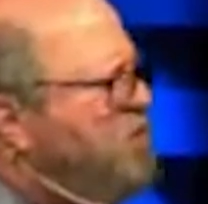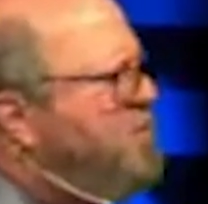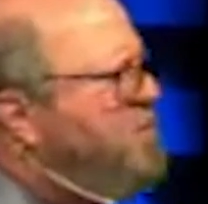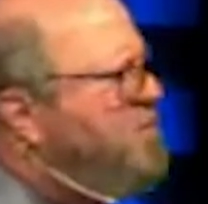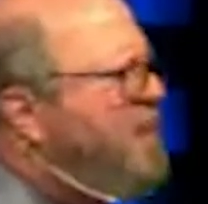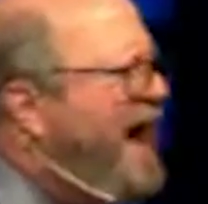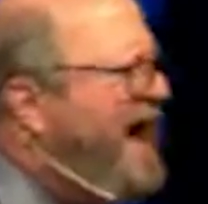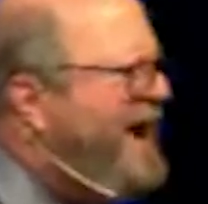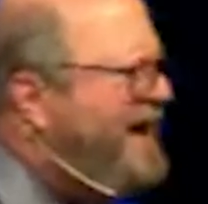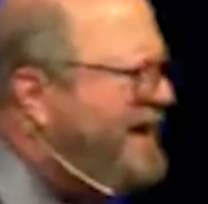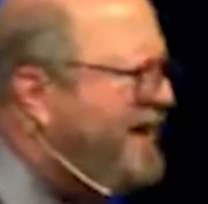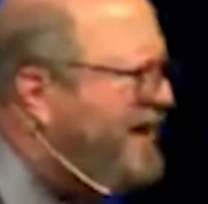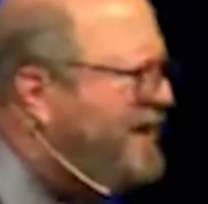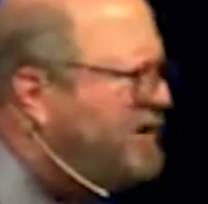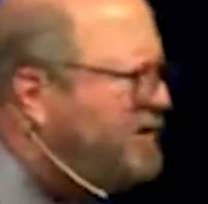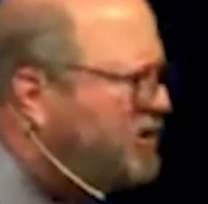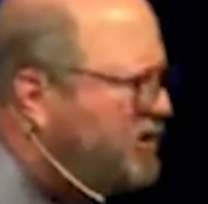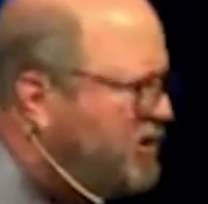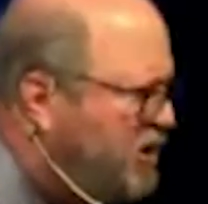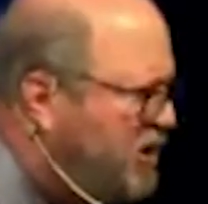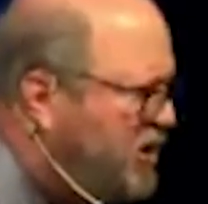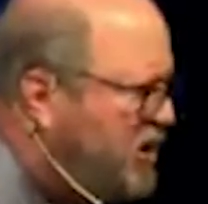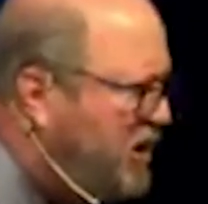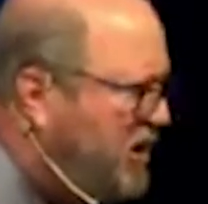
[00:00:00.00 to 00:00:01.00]
back and
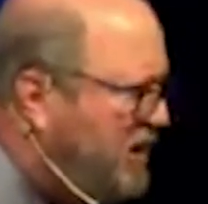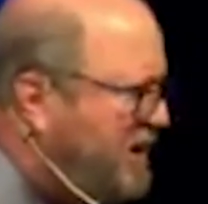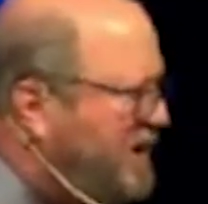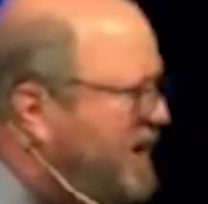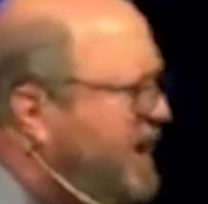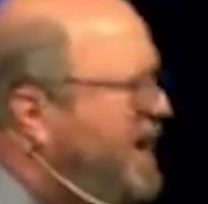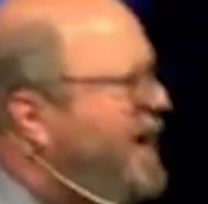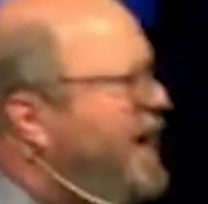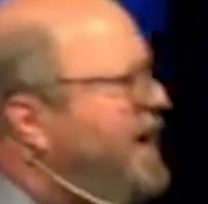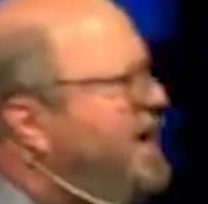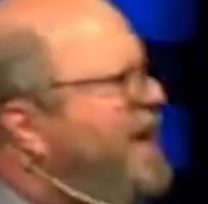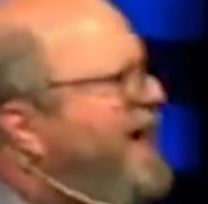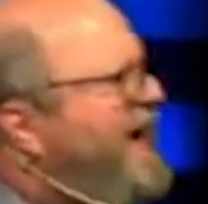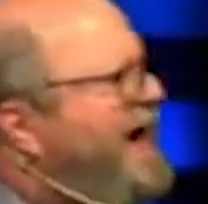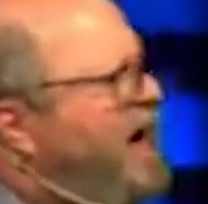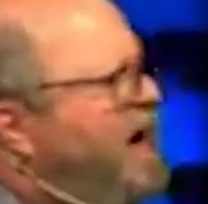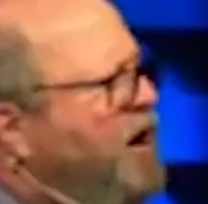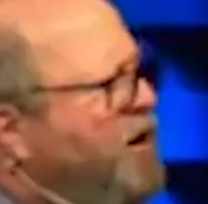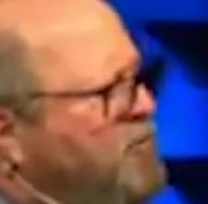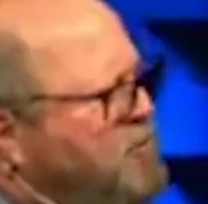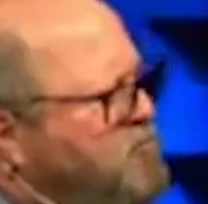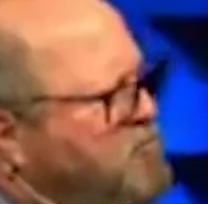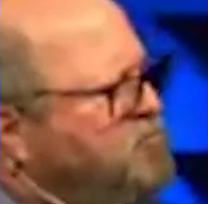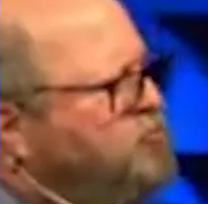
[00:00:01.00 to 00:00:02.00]
look at
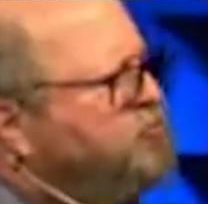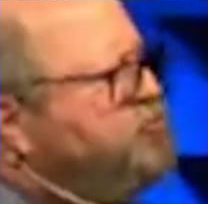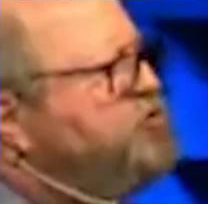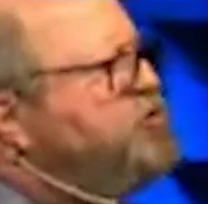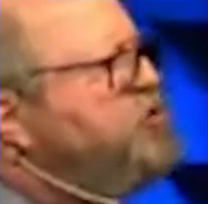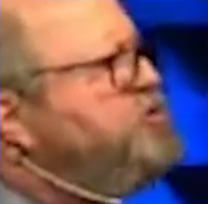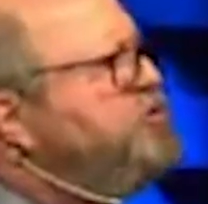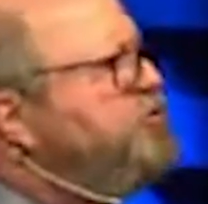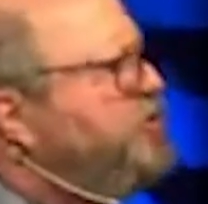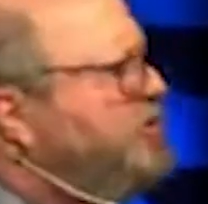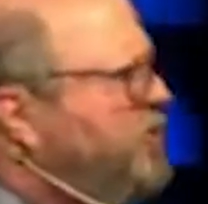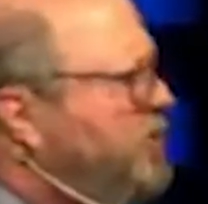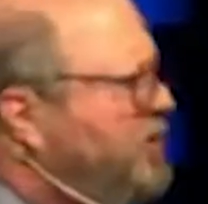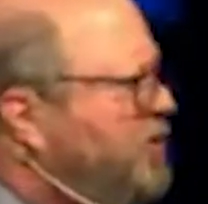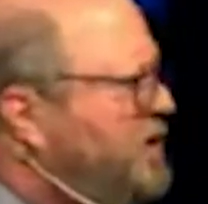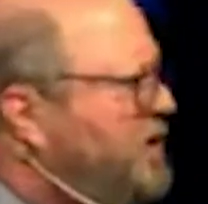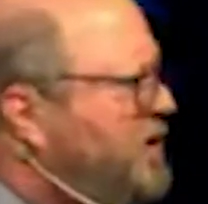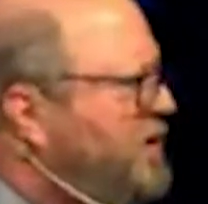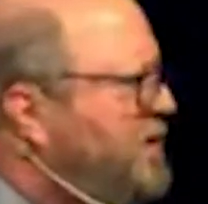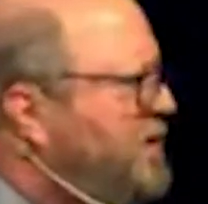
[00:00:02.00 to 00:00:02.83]
how brutal